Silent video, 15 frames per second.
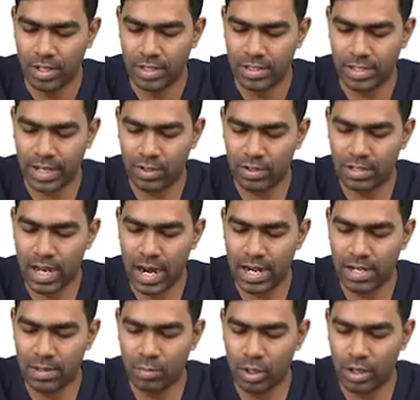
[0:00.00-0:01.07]
Second is the
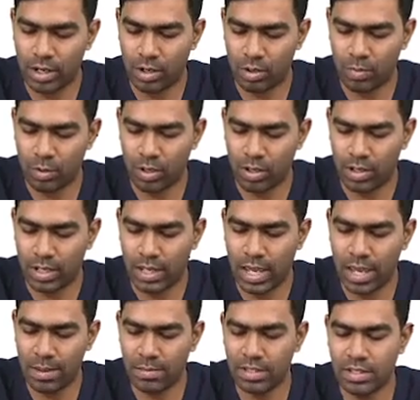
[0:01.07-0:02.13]
anti-Mullerian hormone.
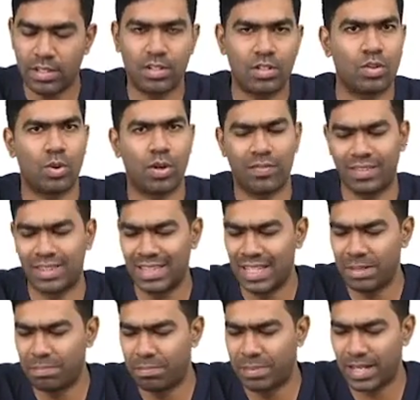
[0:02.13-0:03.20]
AMH is one of
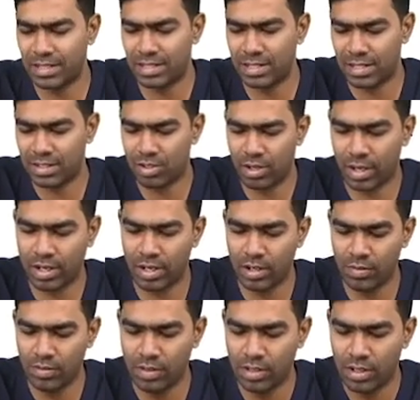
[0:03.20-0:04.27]
the best tests right
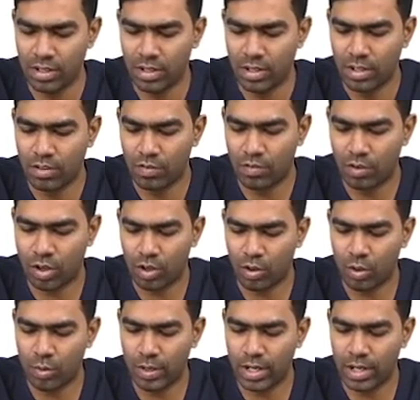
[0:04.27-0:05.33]
now for
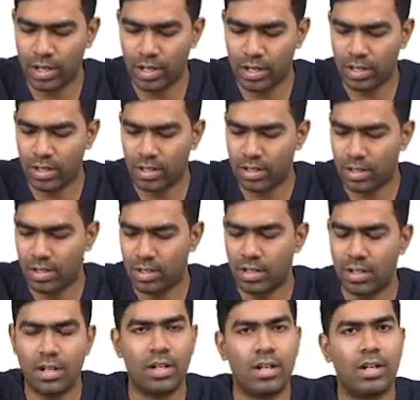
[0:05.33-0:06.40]
ovarian
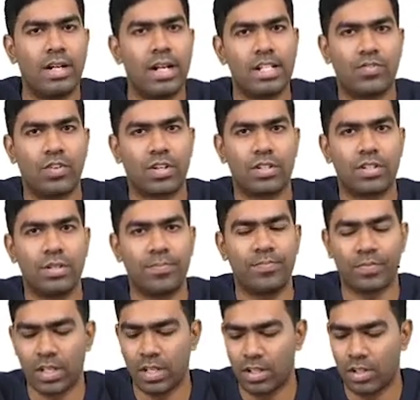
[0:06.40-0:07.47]
dysfunction.
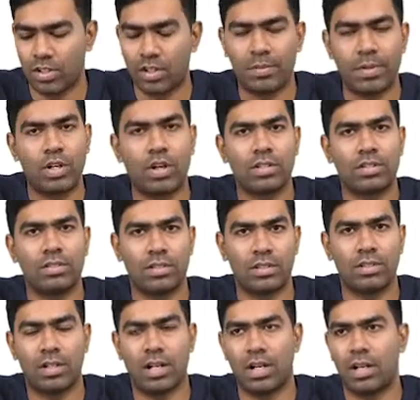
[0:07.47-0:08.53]
So, because
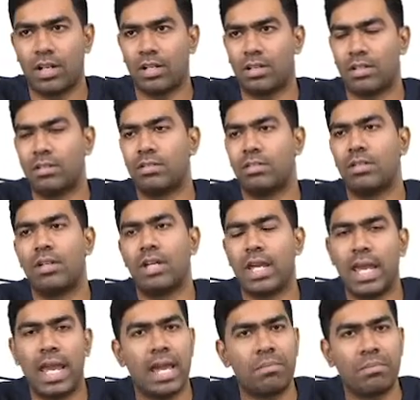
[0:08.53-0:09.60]

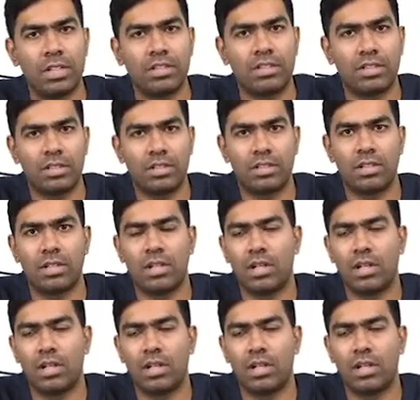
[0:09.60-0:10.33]
AMH